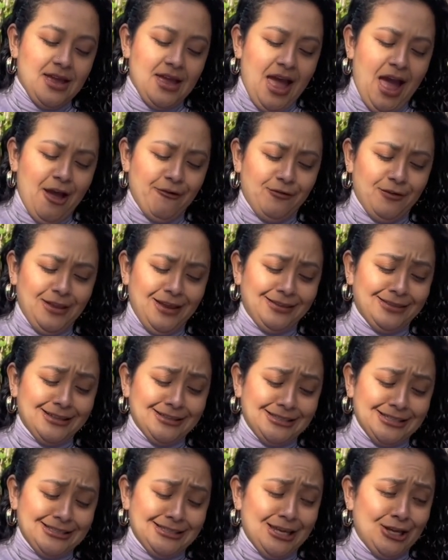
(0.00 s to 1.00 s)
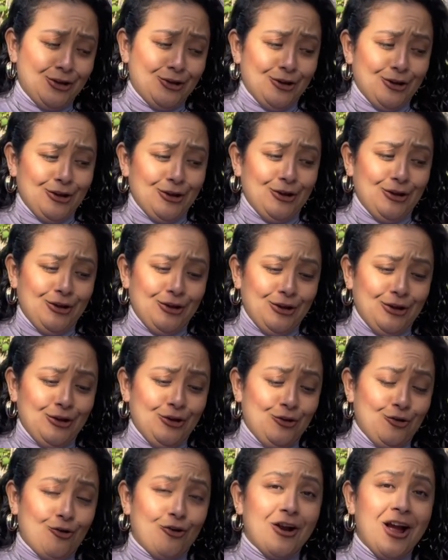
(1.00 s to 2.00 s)
I feel like this is like
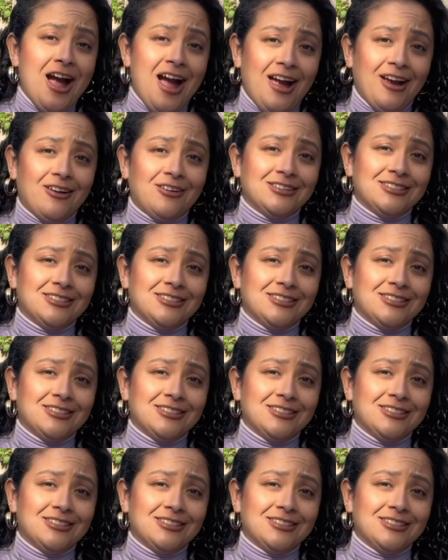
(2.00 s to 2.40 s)
your higher